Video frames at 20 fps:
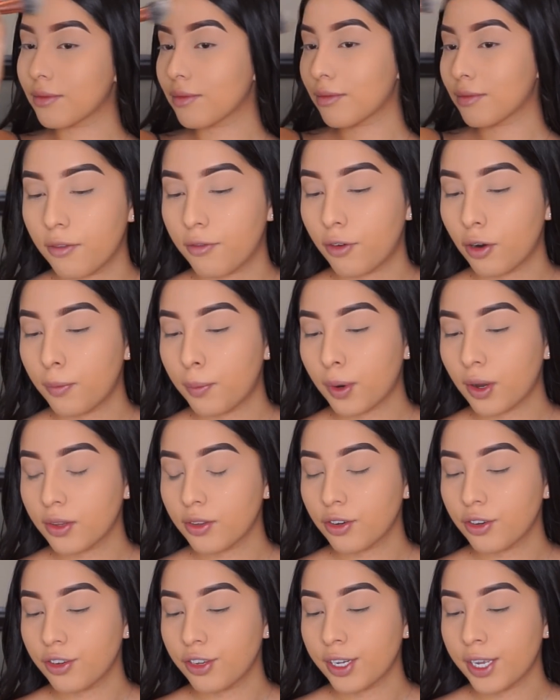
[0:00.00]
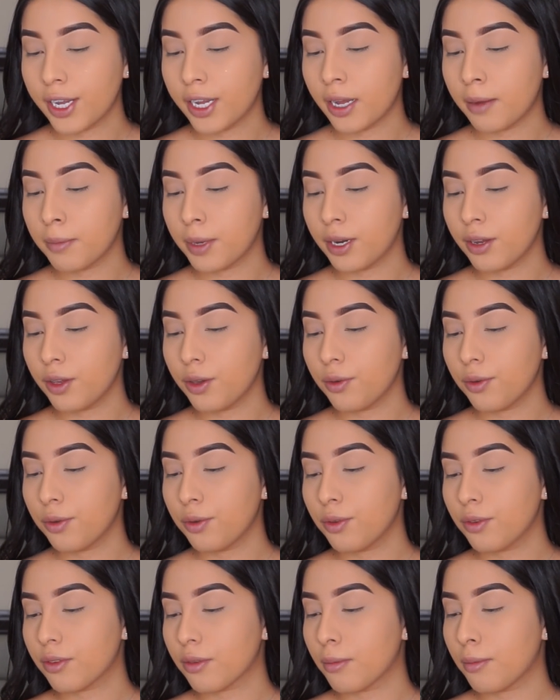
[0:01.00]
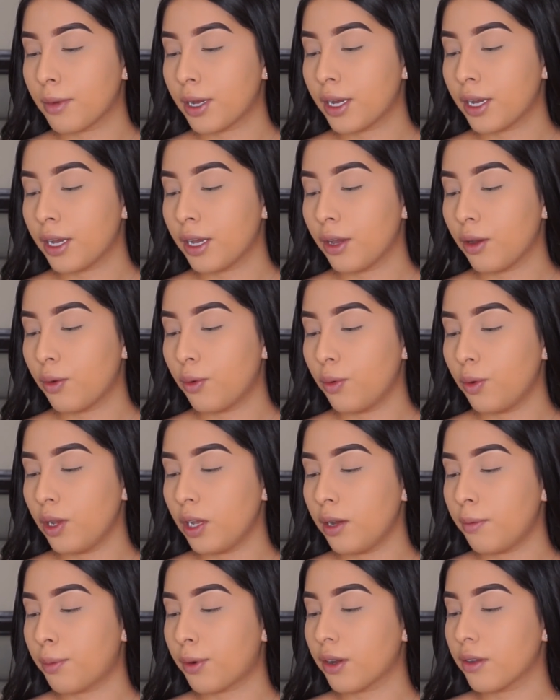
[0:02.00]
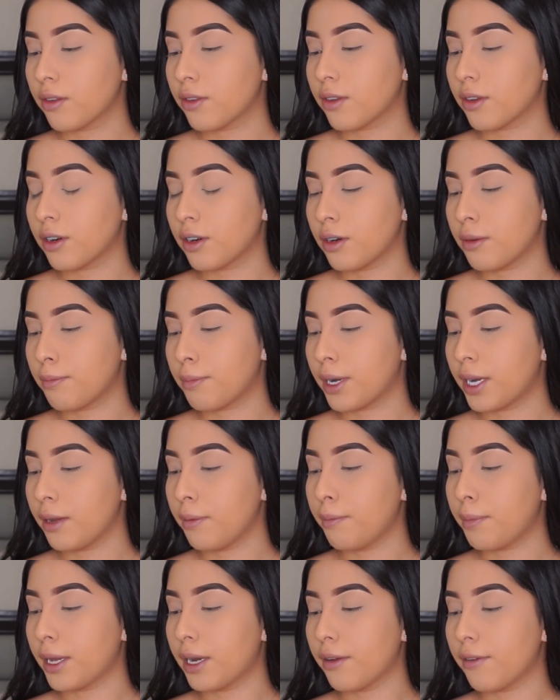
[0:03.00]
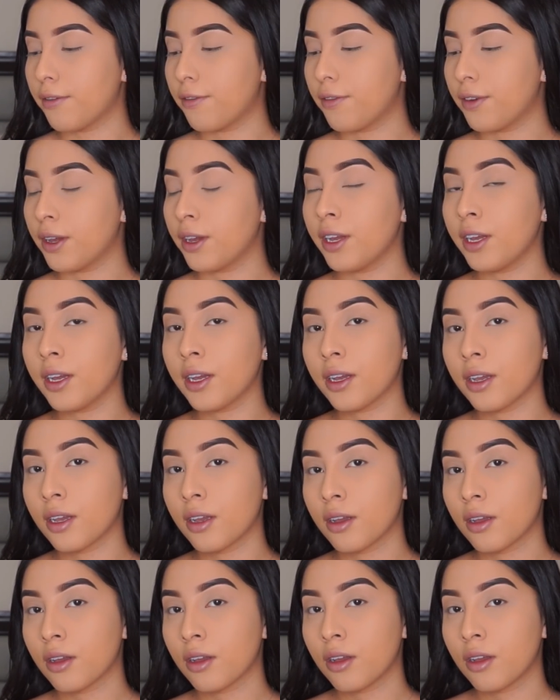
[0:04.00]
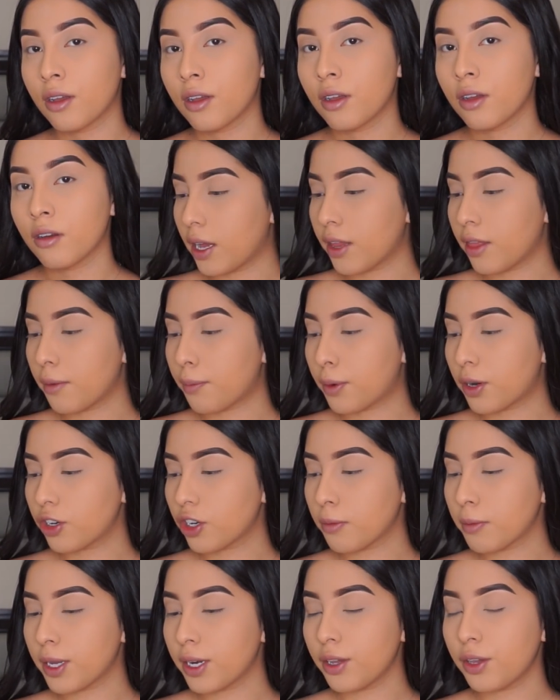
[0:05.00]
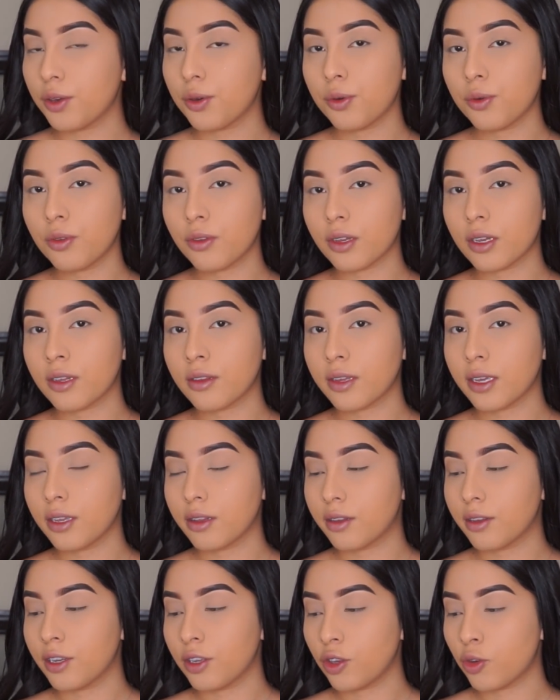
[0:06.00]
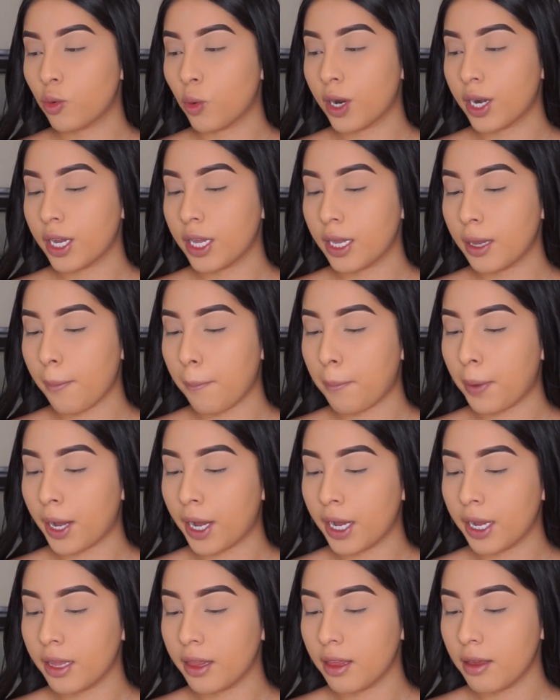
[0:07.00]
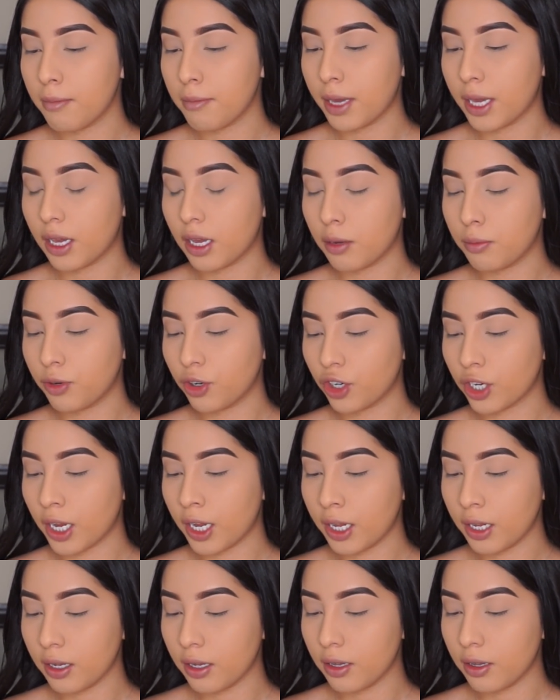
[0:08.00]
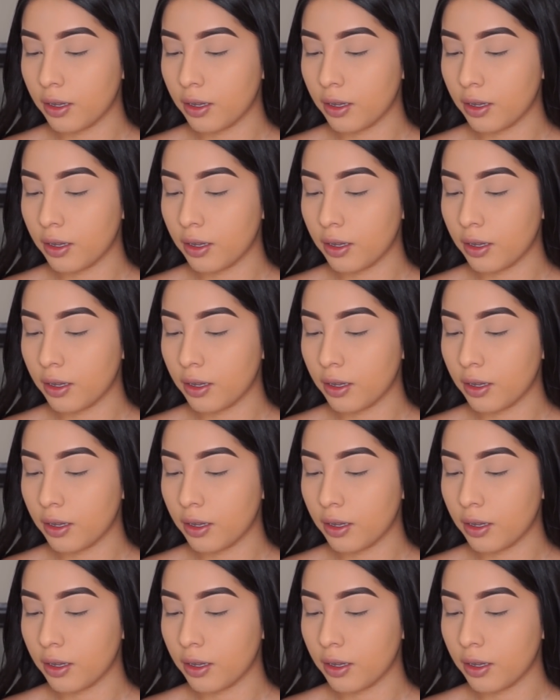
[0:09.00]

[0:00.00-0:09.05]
For bronzer today, I'm gonna use my Hoola bronzer by Benefit. And the brush I'm gonna use is a T20 by the Makeup Shack.